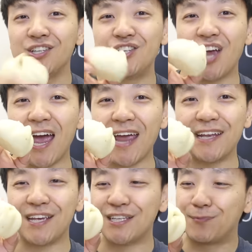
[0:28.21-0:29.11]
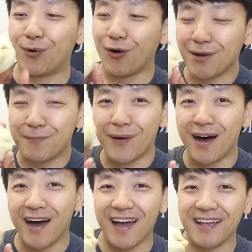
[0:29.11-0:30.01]
Chinese pork
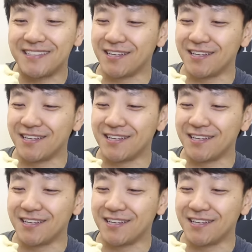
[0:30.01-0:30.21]
bun.